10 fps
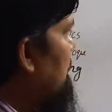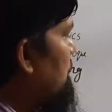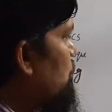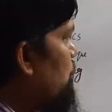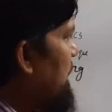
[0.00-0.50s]

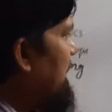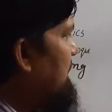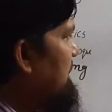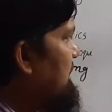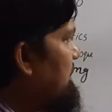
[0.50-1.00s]
So
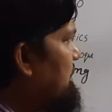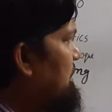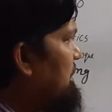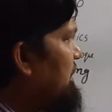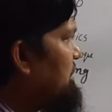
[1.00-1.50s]
why
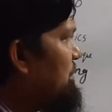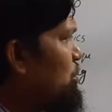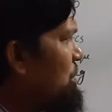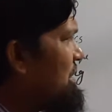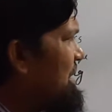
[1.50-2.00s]
it
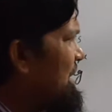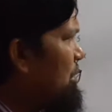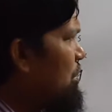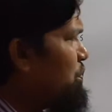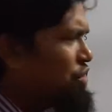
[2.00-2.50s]
looks
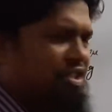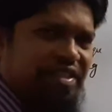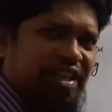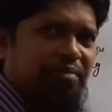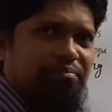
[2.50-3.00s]
almost
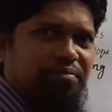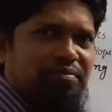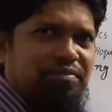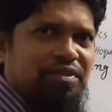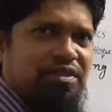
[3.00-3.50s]
same,
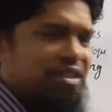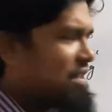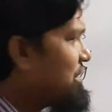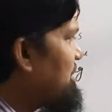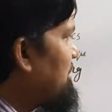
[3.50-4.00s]

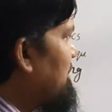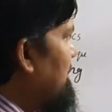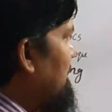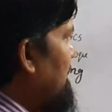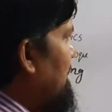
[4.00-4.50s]
just
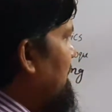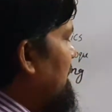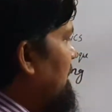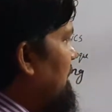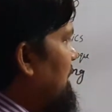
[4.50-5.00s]

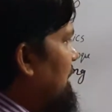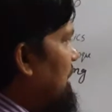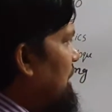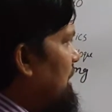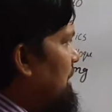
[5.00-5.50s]

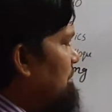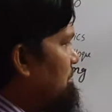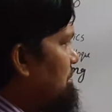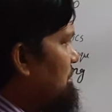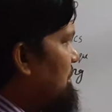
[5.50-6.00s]
I
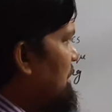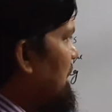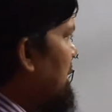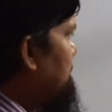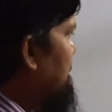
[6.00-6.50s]

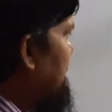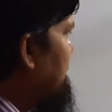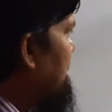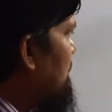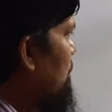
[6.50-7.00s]
am
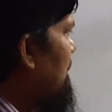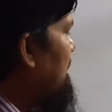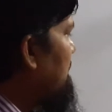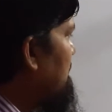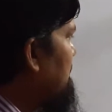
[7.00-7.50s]
changing the order.